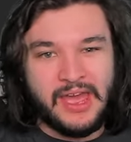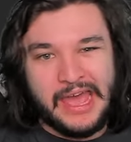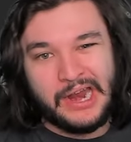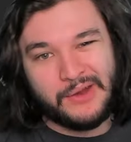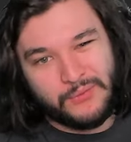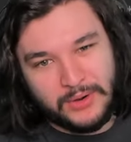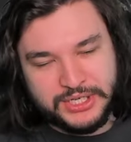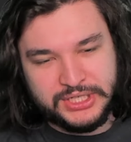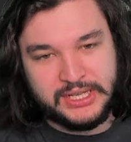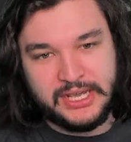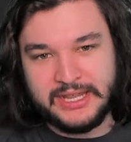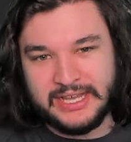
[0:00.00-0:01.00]
And
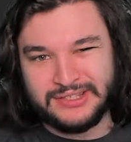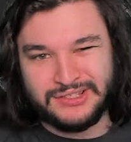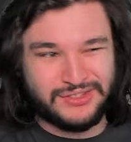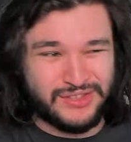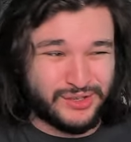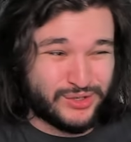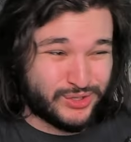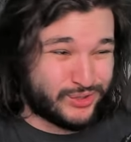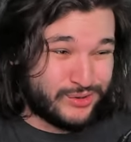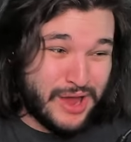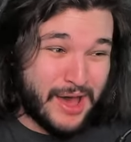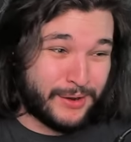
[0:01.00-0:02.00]
unfortunately, that's like
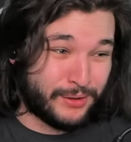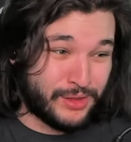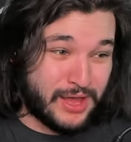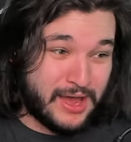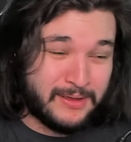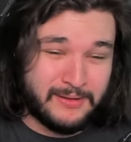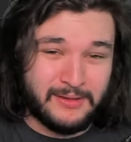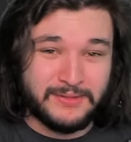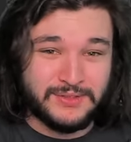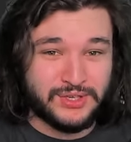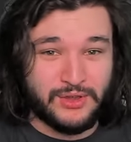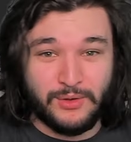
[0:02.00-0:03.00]
just not a lot.
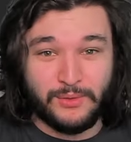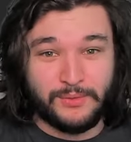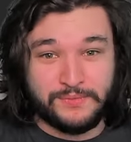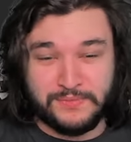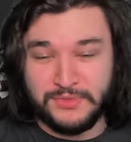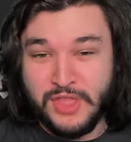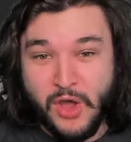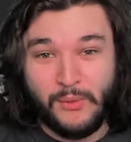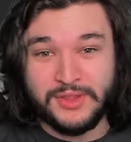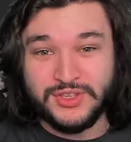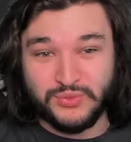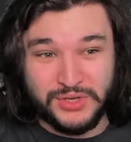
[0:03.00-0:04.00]
And so no
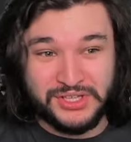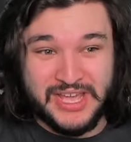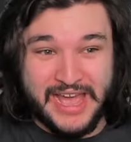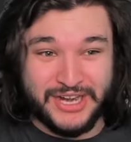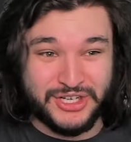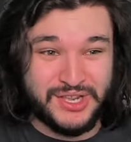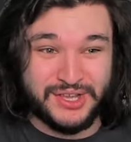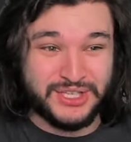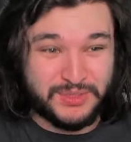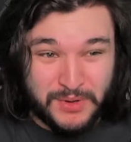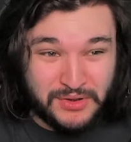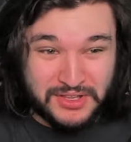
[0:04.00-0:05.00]
one's really actually
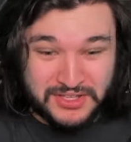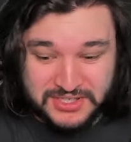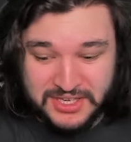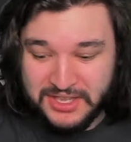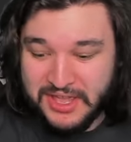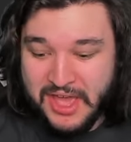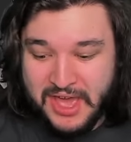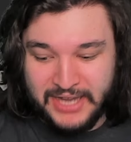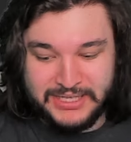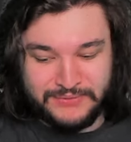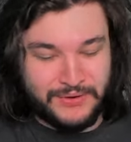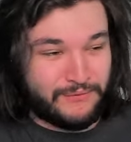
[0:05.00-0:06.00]
experiencing
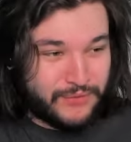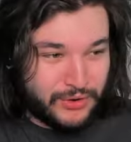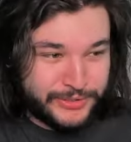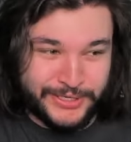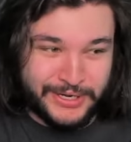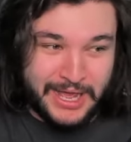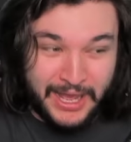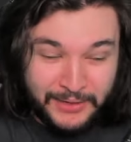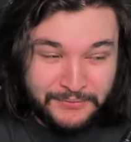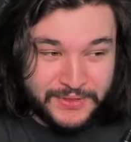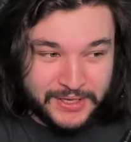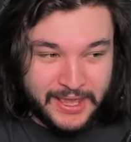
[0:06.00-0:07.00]
a different version
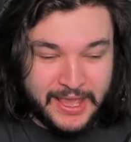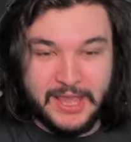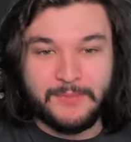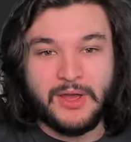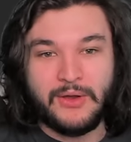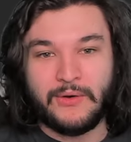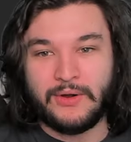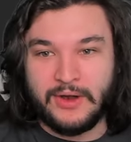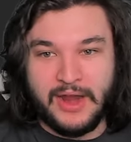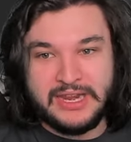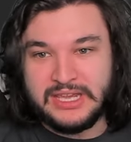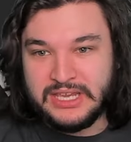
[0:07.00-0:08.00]
of the game
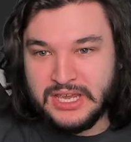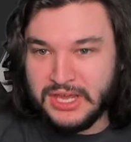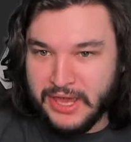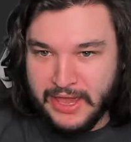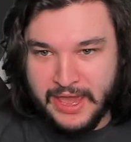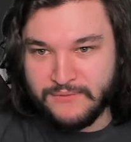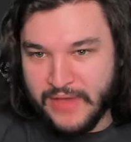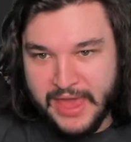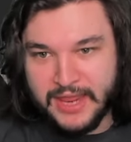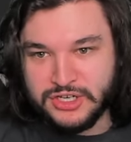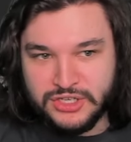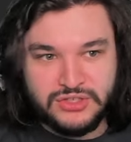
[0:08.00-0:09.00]
or any
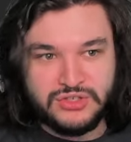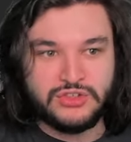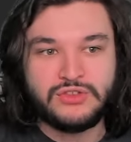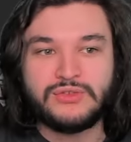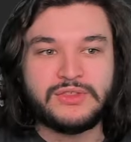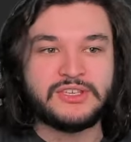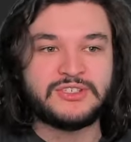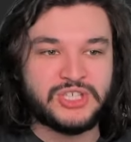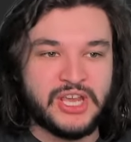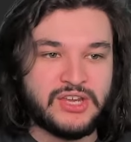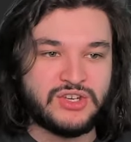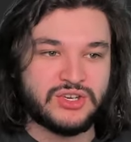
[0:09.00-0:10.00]
advantages to these
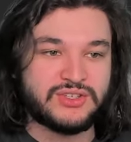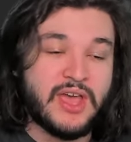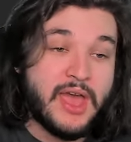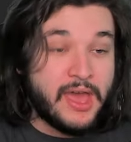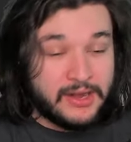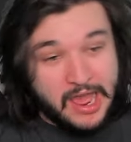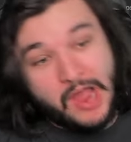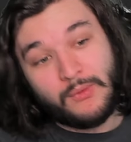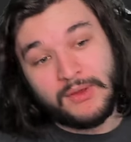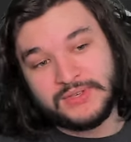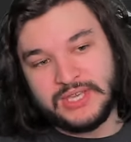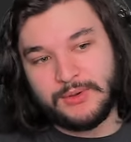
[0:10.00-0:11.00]
changes. Now, I
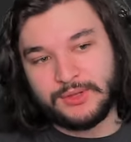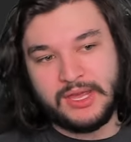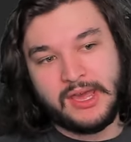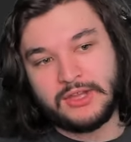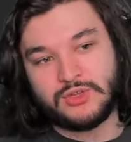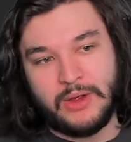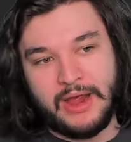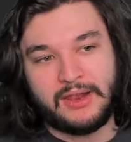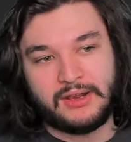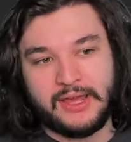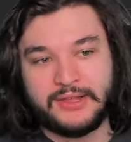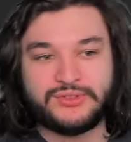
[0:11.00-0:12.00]
will say with the
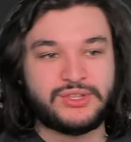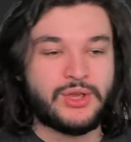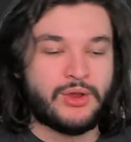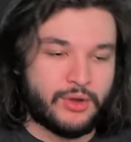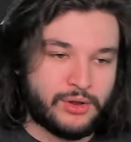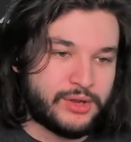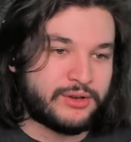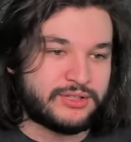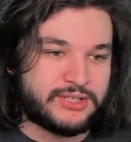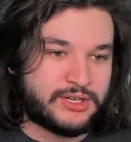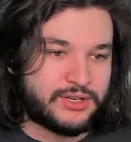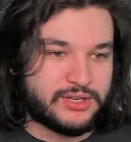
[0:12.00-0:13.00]
Twilight Lands, the earlier
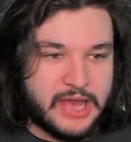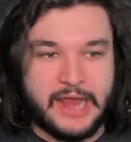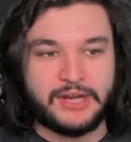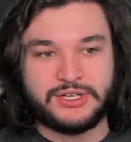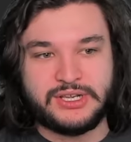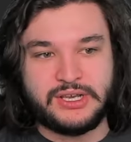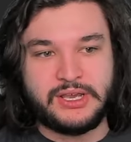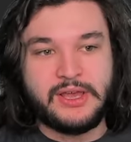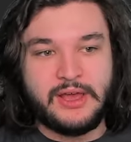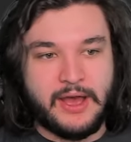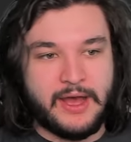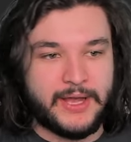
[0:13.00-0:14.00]
stages actually
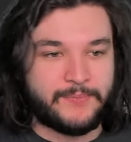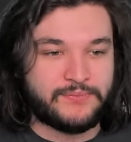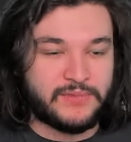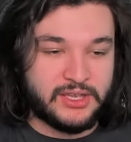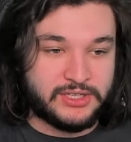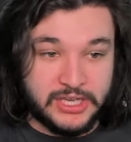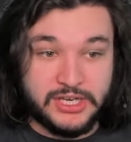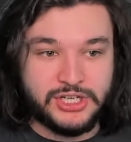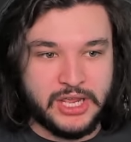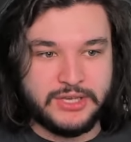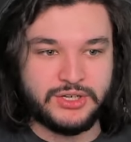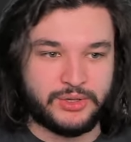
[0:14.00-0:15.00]
um, did
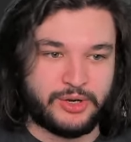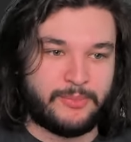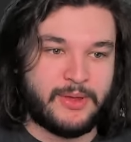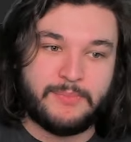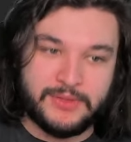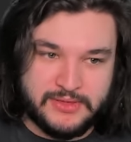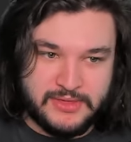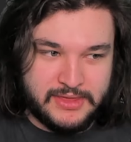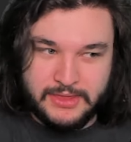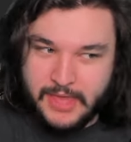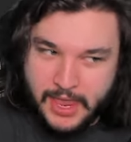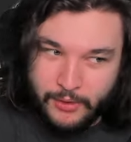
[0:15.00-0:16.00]
change a little bit, but
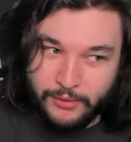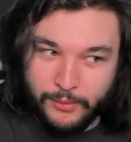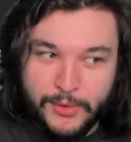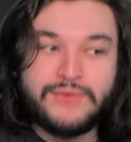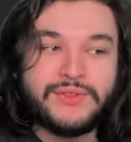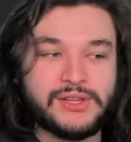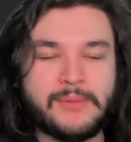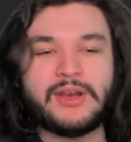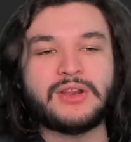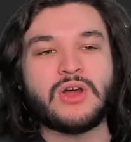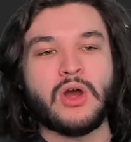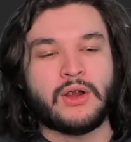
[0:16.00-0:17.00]
they remove the
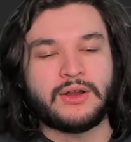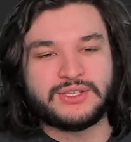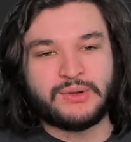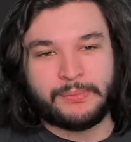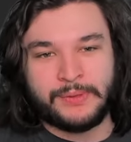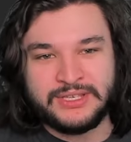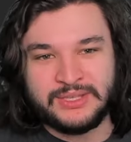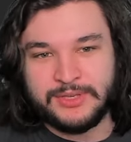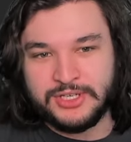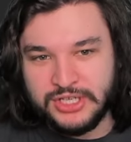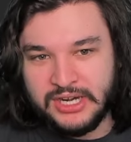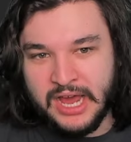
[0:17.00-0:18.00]
limited cards and replace them
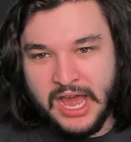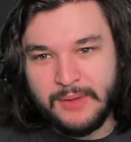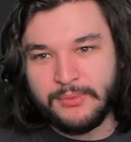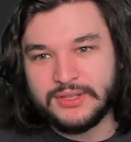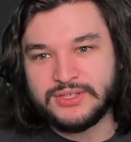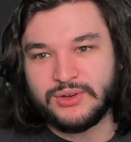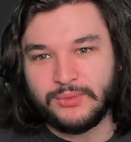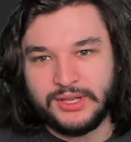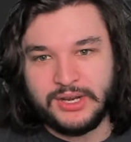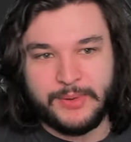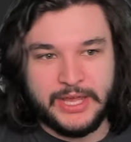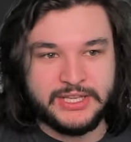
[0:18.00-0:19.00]
with gene hybrids. So it
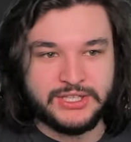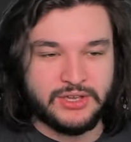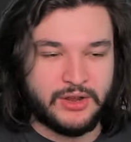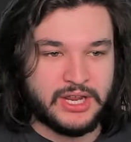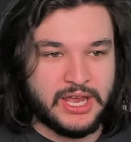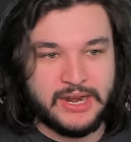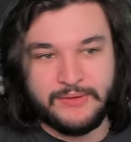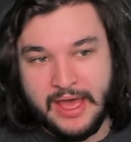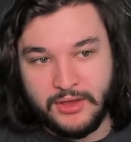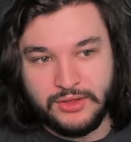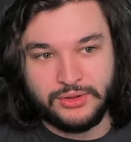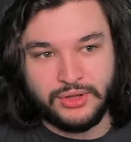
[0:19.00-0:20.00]
really depends on kind of
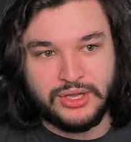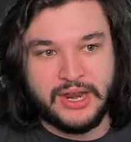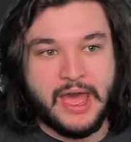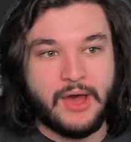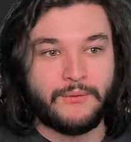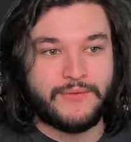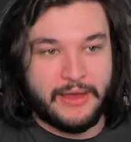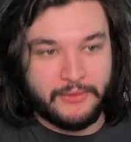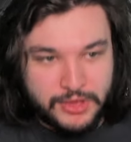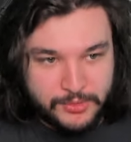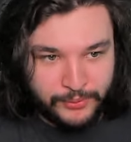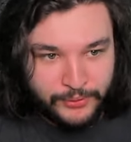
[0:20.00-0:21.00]
how you look on how
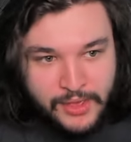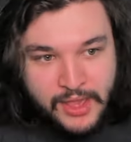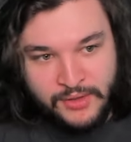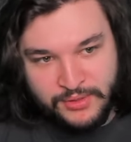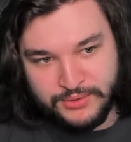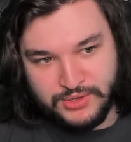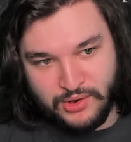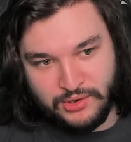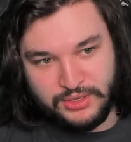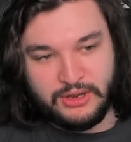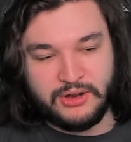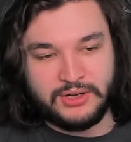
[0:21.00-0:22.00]
valuable those
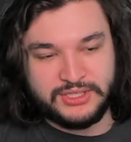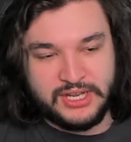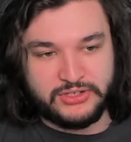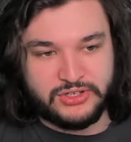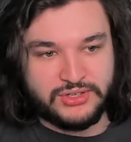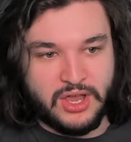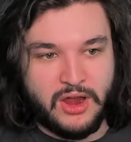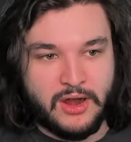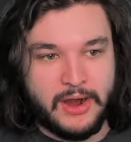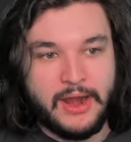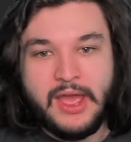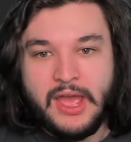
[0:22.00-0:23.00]
earlier stages
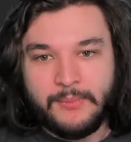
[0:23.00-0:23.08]
are.